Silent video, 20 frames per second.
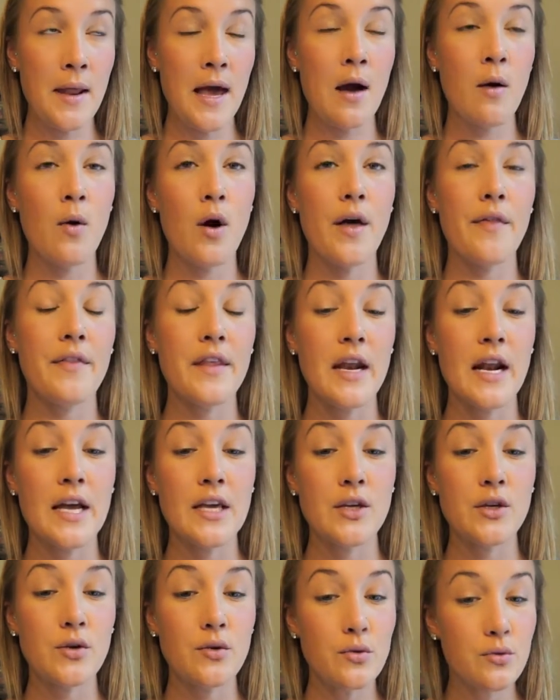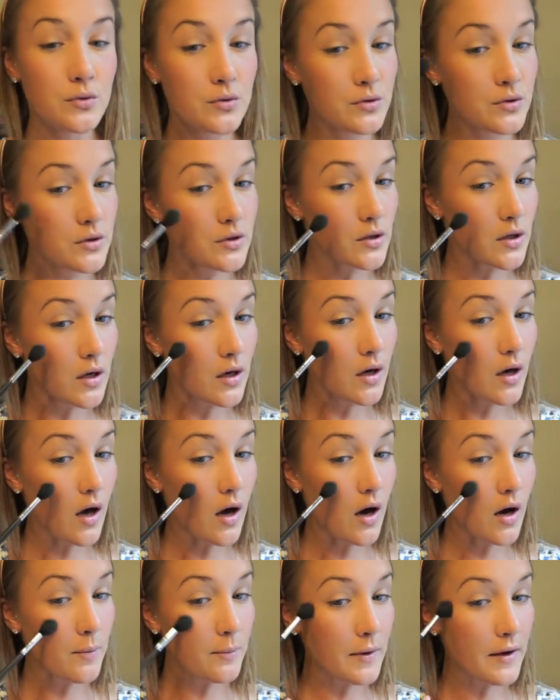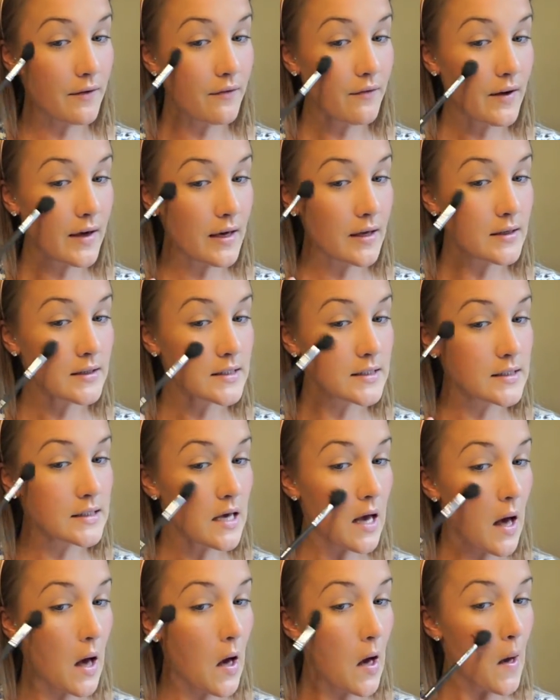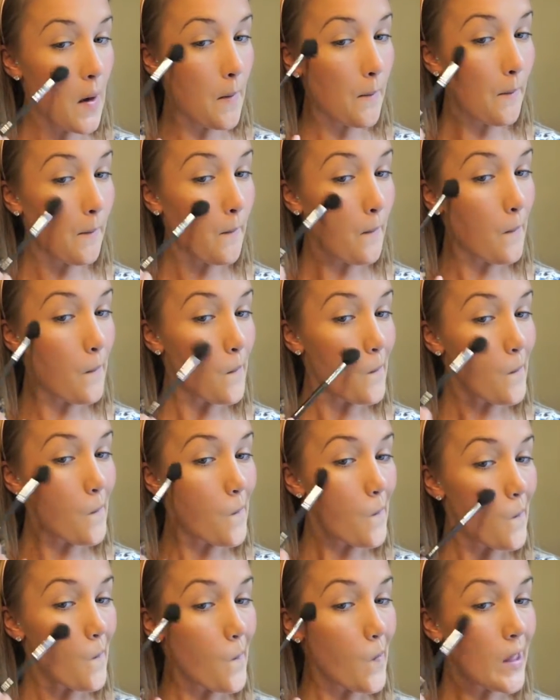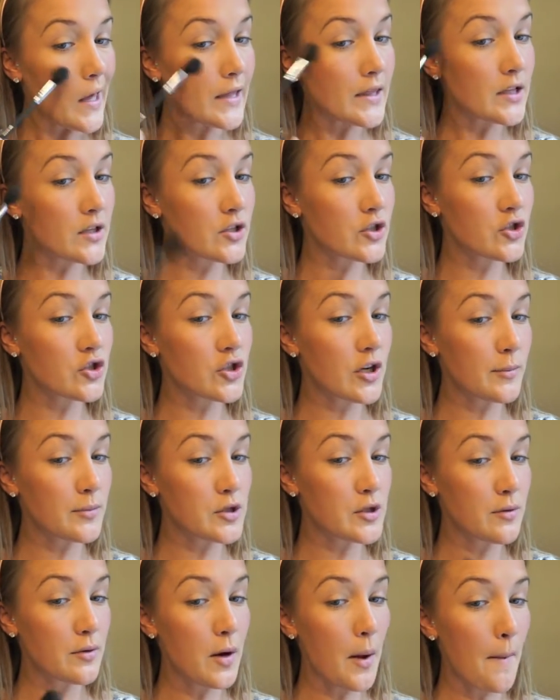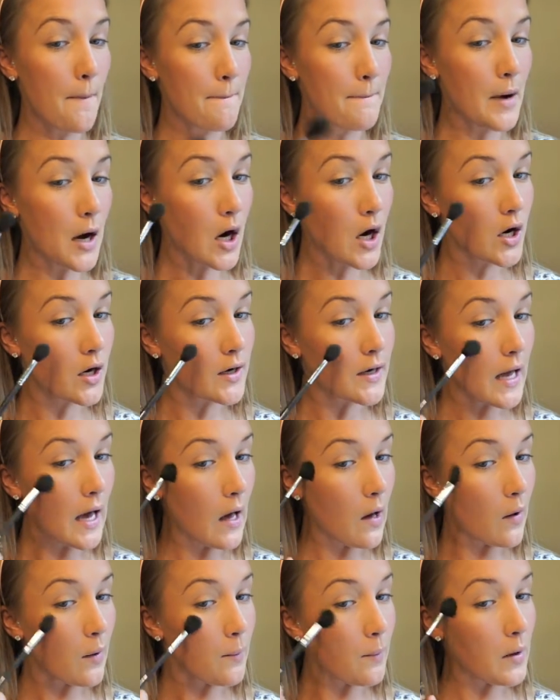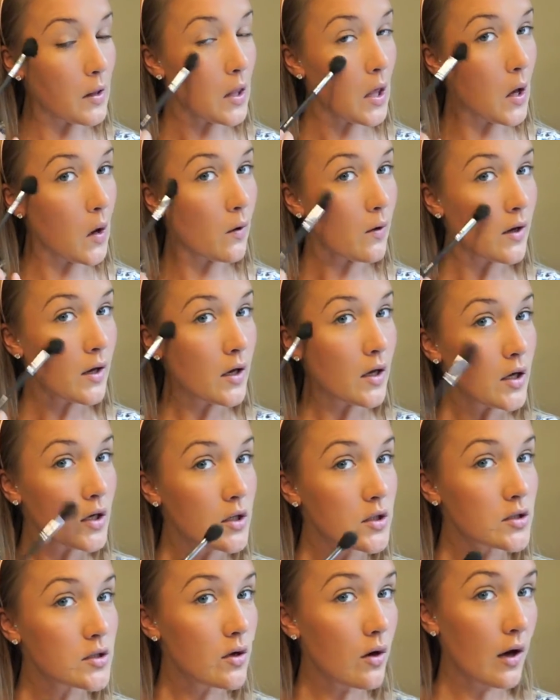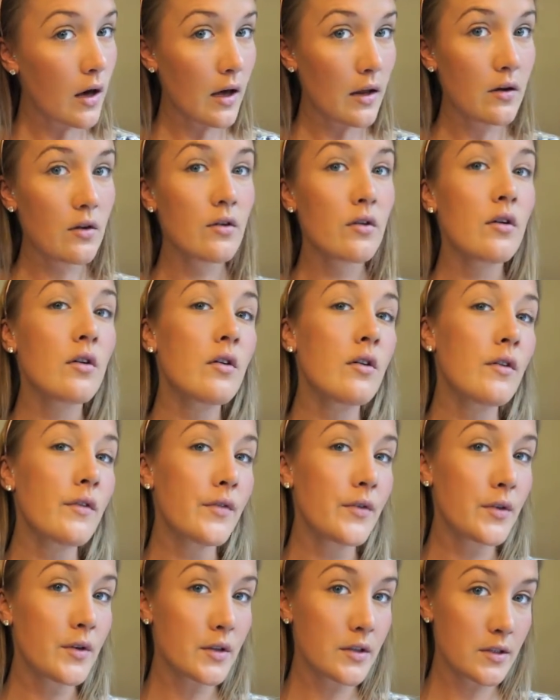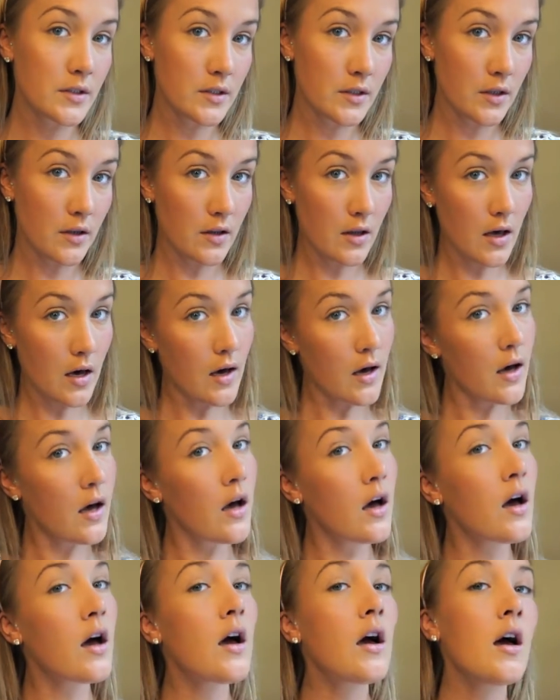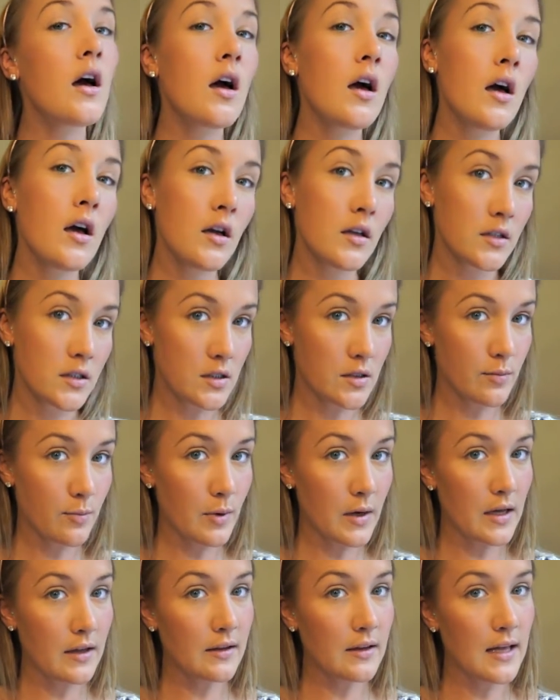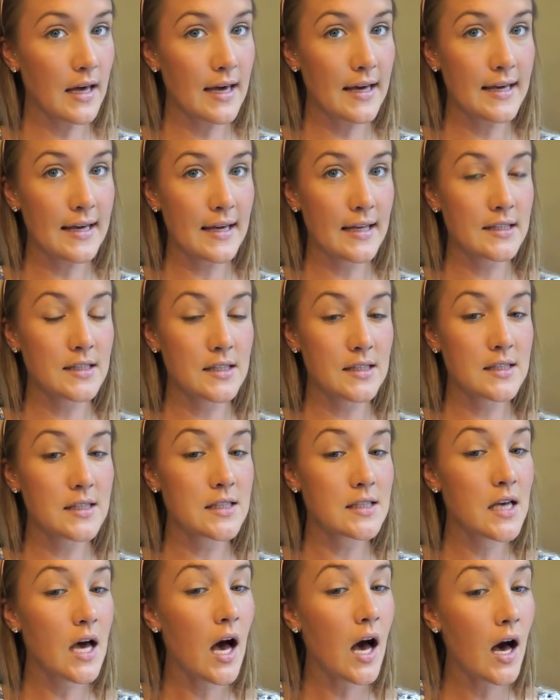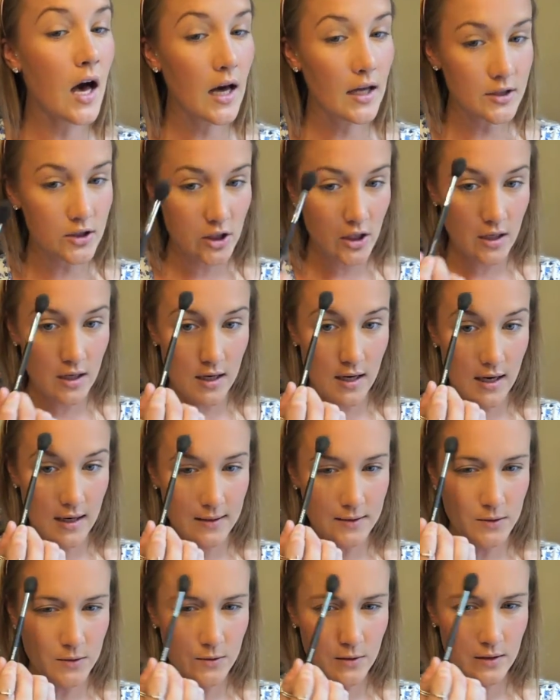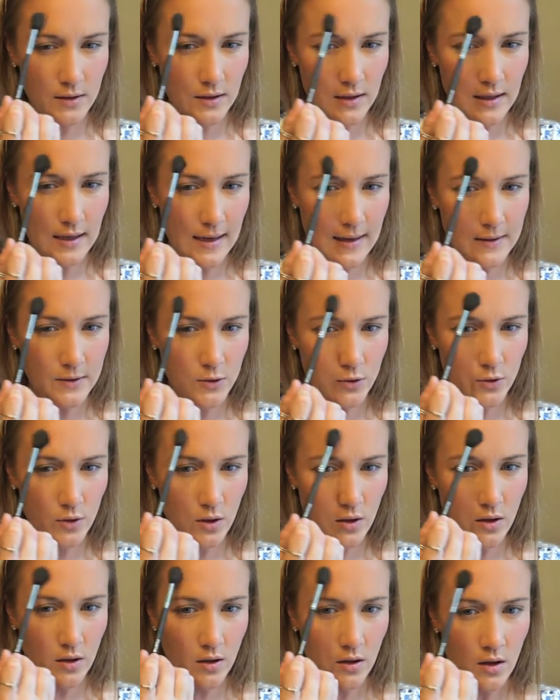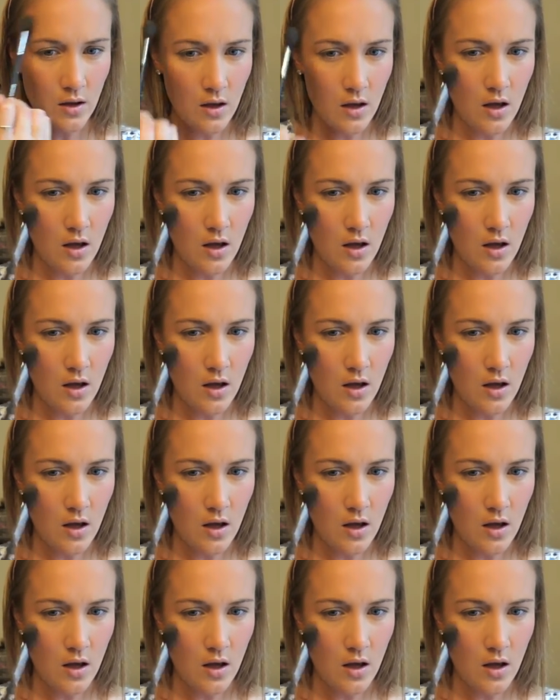now on that I use on my face in the description bar down below. So I don't know if you can see that, but like, it's such a natural